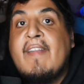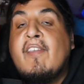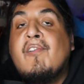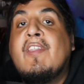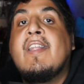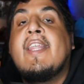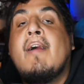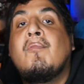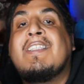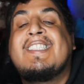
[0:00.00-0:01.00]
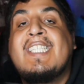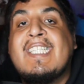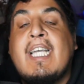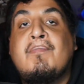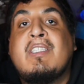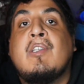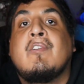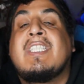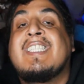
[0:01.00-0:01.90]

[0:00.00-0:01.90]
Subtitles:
And do you think that with 6 episodes,